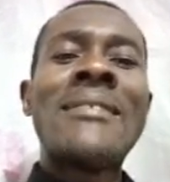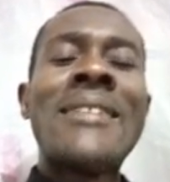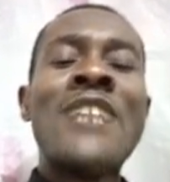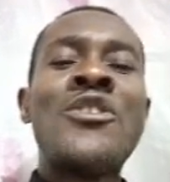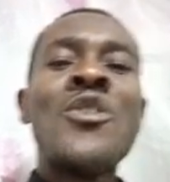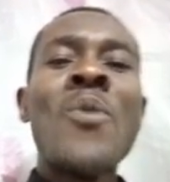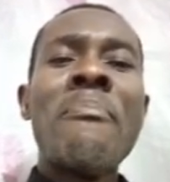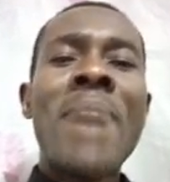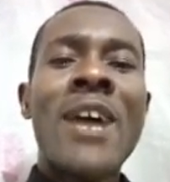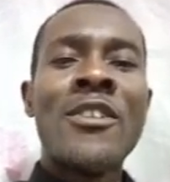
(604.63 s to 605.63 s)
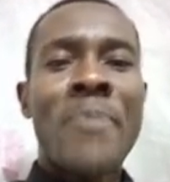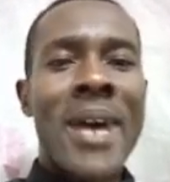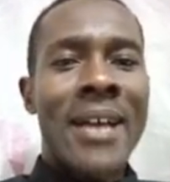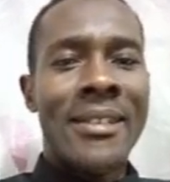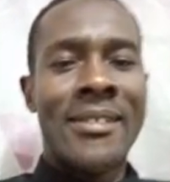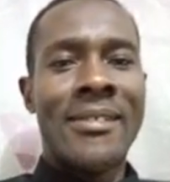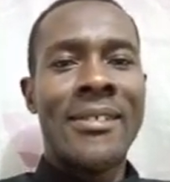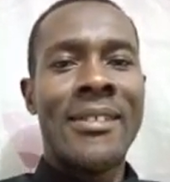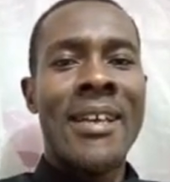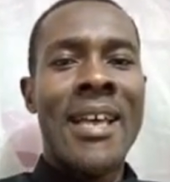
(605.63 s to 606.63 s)
And in order
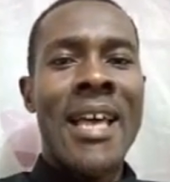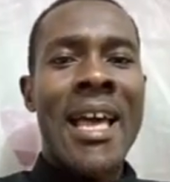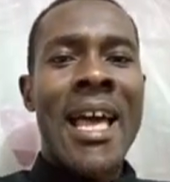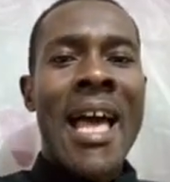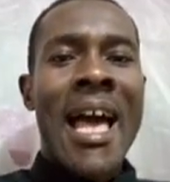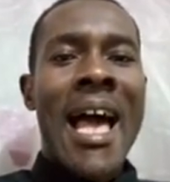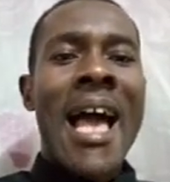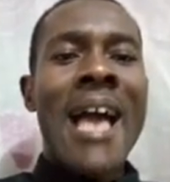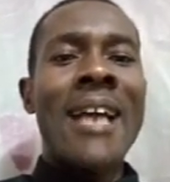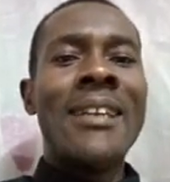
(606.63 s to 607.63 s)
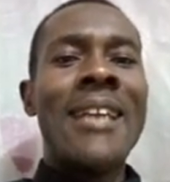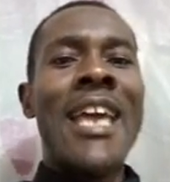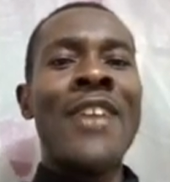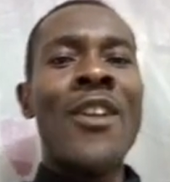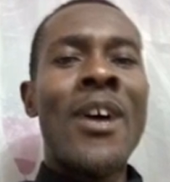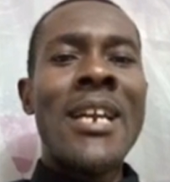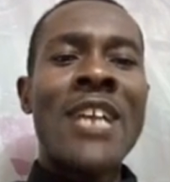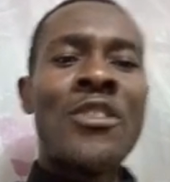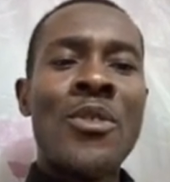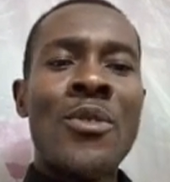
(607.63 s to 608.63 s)
to tackle
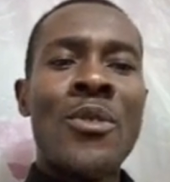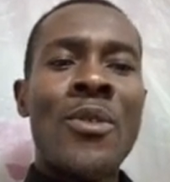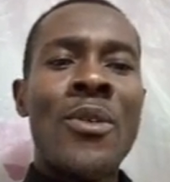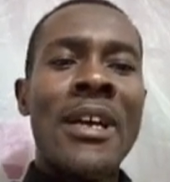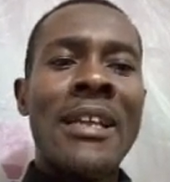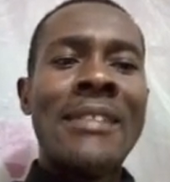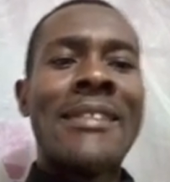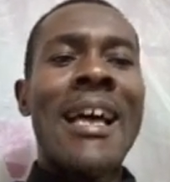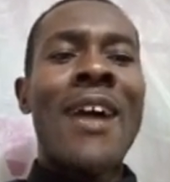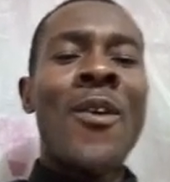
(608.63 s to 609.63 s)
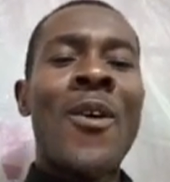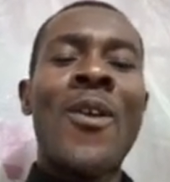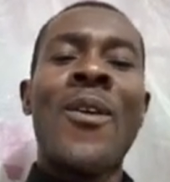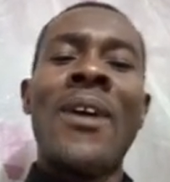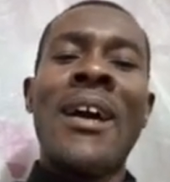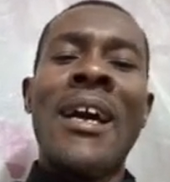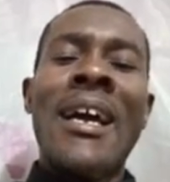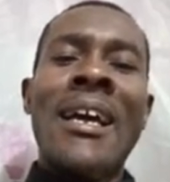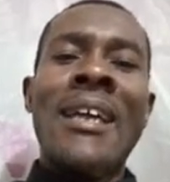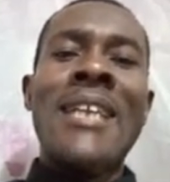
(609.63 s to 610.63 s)
the issue of grasshoppers,
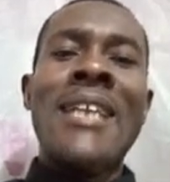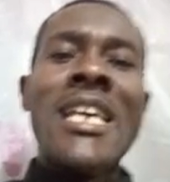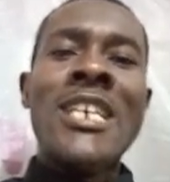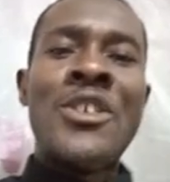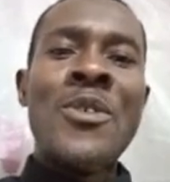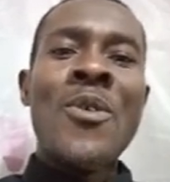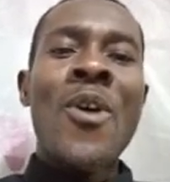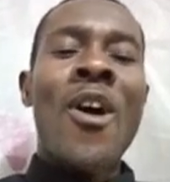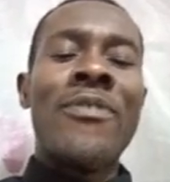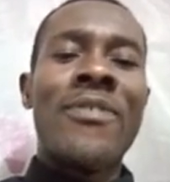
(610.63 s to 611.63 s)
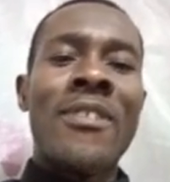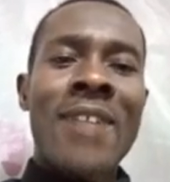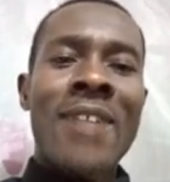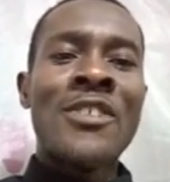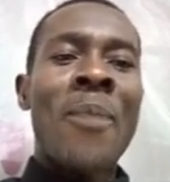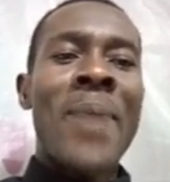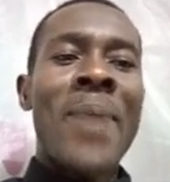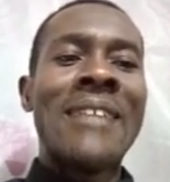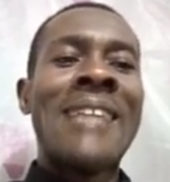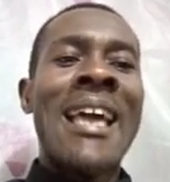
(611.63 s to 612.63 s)
we are going to look at the
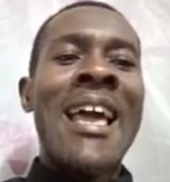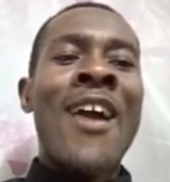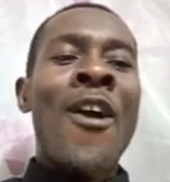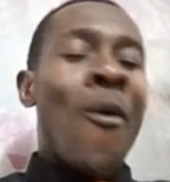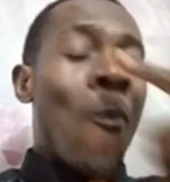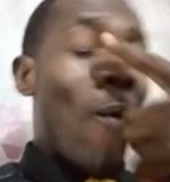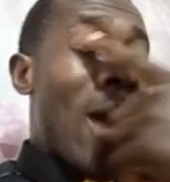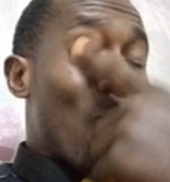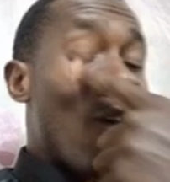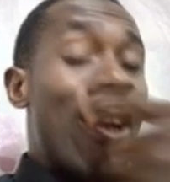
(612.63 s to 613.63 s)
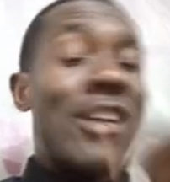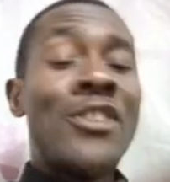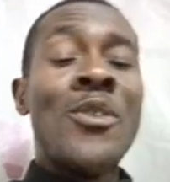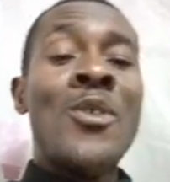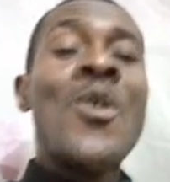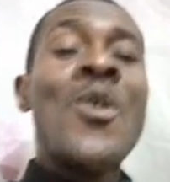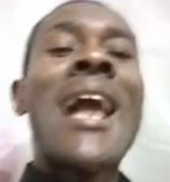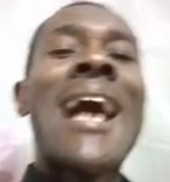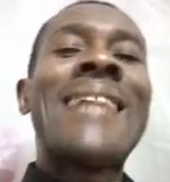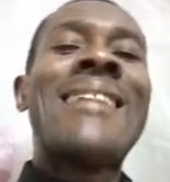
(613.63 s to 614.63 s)
life cycle, because one of the ways
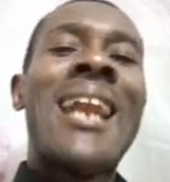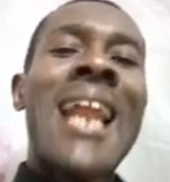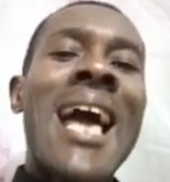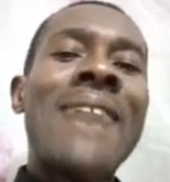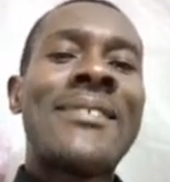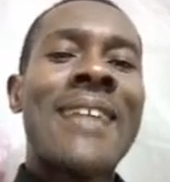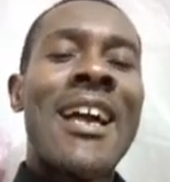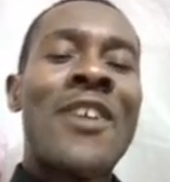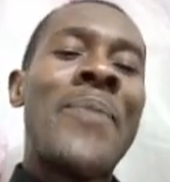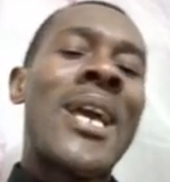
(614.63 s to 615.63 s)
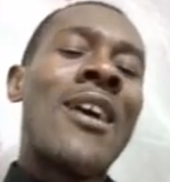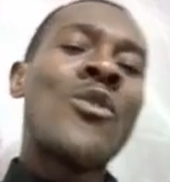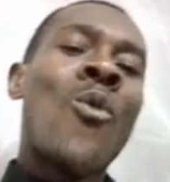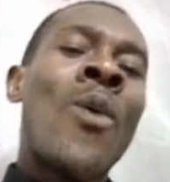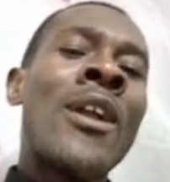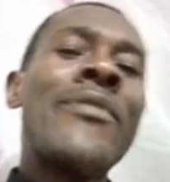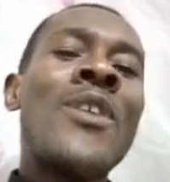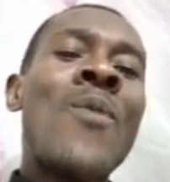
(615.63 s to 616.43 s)
of understanding crop pests